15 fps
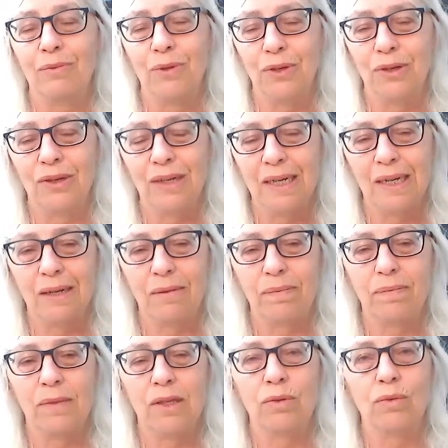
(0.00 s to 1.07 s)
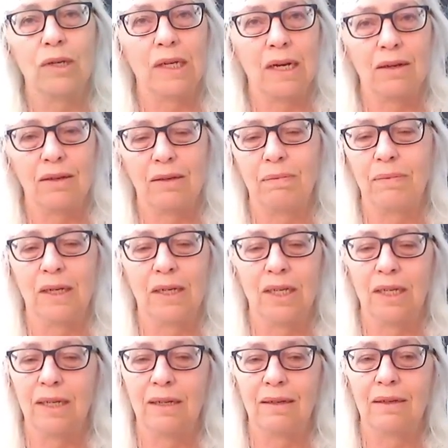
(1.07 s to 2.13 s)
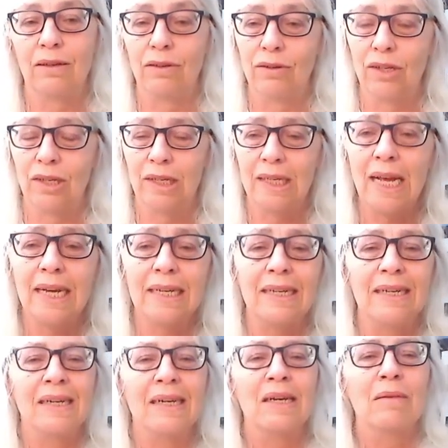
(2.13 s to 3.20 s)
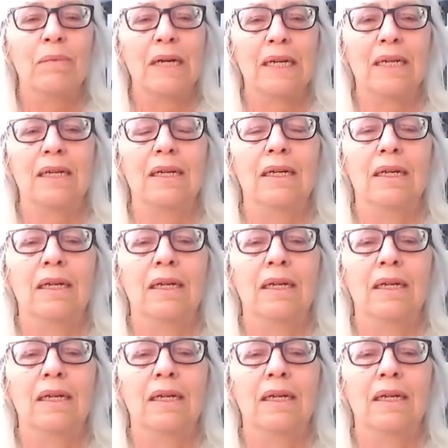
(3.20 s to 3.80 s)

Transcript: were sorted out and she didn't lose her sight, but